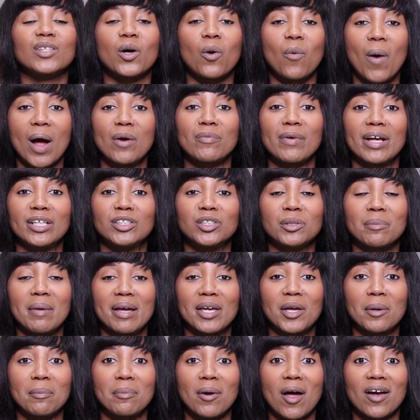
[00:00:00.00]
So one way to
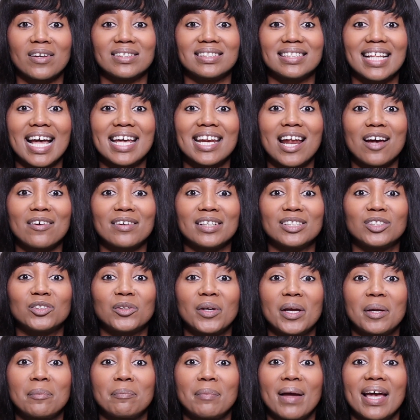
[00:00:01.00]
make your blog stand out is
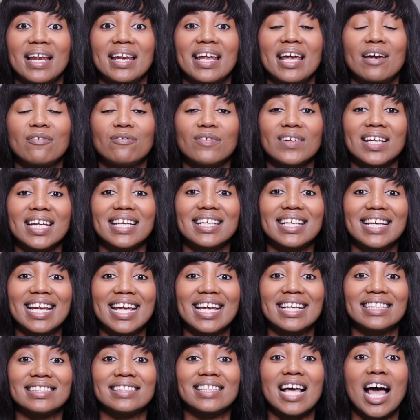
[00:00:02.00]
to embed affiliate
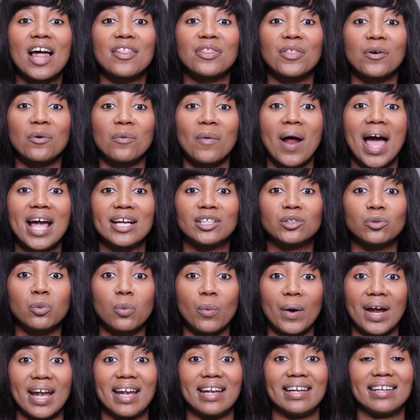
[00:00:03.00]
links the right
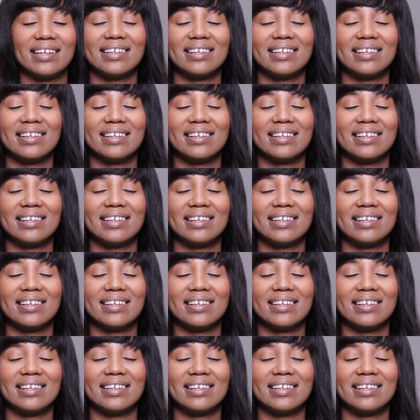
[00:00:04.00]
way.